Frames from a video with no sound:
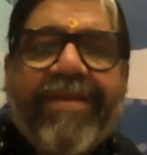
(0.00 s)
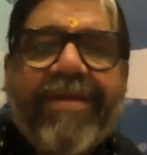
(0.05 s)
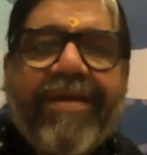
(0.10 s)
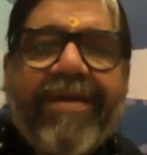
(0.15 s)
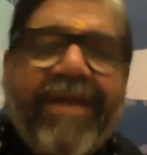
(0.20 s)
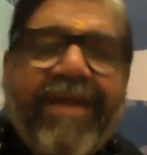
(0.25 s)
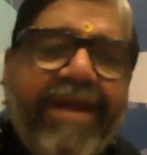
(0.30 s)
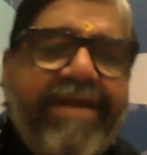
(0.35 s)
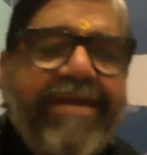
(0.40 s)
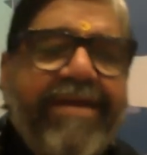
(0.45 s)

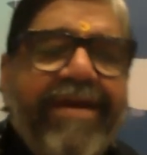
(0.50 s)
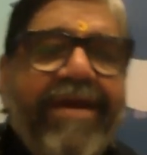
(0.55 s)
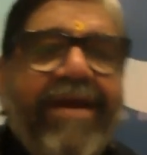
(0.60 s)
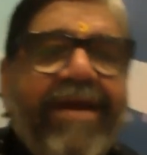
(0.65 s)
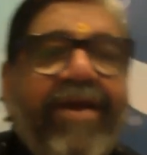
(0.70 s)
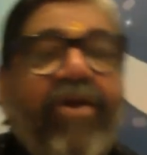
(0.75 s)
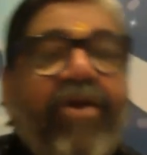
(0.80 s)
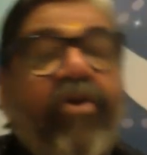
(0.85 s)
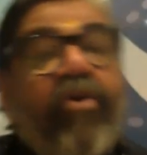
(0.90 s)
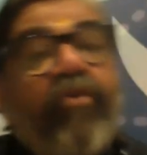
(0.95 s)
Right?
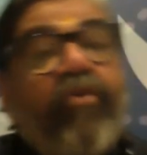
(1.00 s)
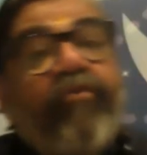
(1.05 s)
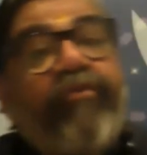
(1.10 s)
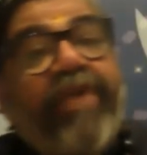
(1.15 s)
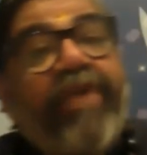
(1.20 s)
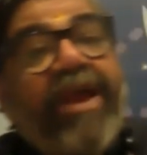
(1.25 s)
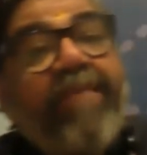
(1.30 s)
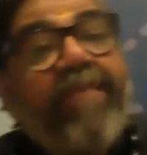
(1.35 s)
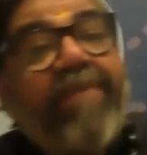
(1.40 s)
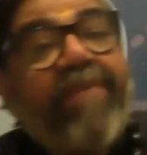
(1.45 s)

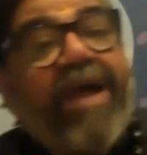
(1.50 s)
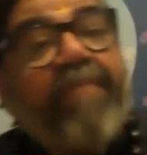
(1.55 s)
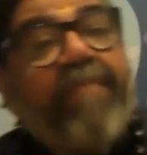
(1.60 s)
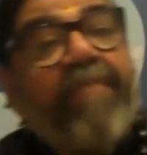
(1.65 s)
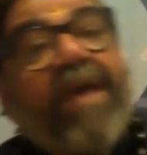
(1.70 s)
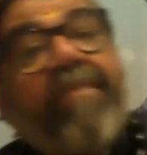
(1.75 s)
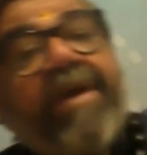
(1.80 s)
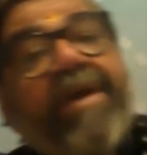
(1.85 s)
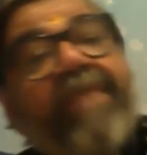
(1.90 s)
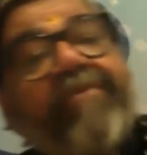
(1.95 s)
When my
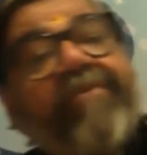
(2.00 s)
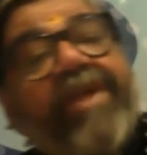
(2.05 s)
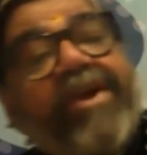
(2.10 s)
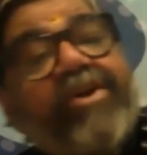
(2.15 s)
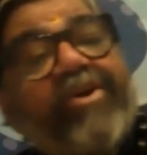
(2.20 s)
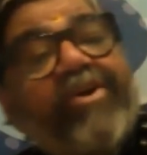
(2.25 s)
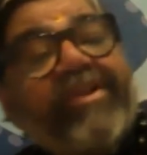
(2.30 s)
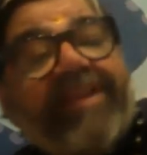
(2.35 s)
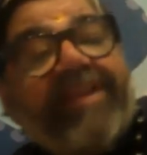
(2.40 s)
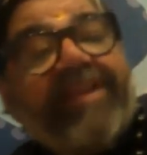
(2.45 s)
mama went
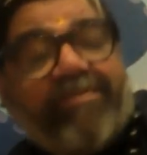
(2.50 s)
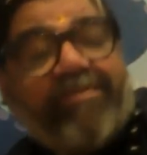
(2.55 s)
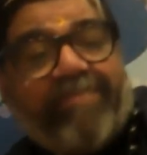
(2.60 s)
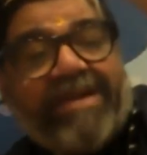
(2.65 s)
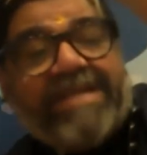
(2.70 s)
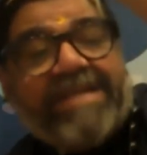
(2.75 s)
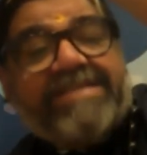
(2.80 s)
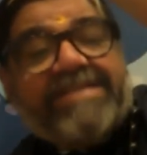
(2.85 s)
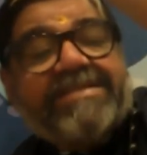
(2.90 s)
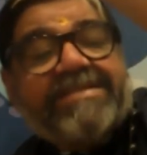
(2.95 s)
on that
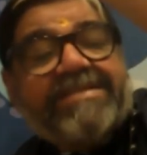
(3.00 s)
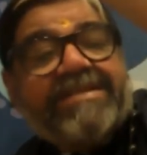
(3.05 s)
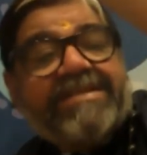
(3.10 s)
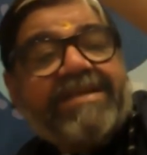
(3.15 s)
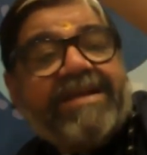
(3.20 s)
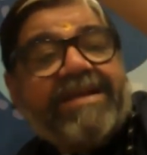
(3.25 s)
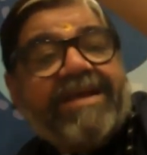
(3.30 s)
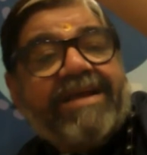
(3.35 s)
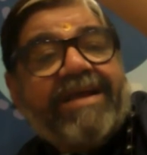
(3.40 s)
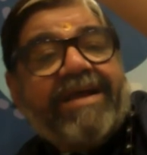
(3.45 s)
place,
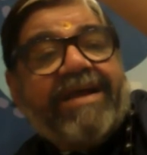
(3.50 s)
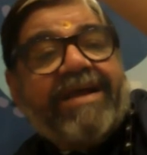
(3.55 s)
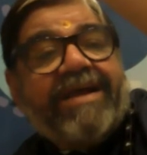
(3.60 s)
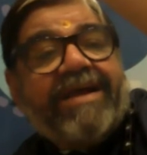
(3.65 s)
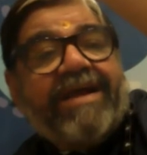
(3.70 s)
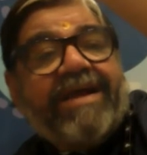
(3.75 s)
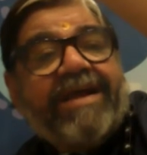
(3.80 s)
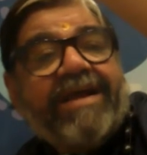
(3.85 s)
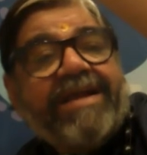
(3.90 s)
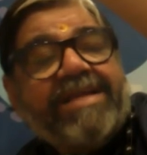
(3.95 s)

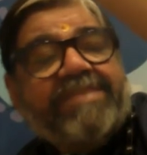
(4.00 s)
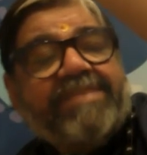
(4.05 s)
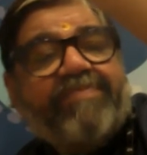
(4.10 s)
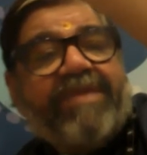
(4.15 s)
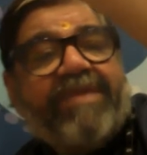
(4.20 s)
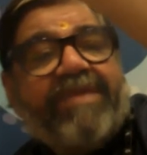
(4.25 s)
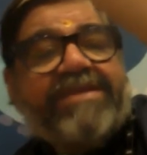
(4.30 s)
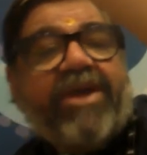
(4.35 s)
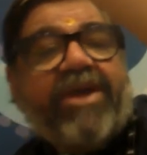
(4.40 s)
his place,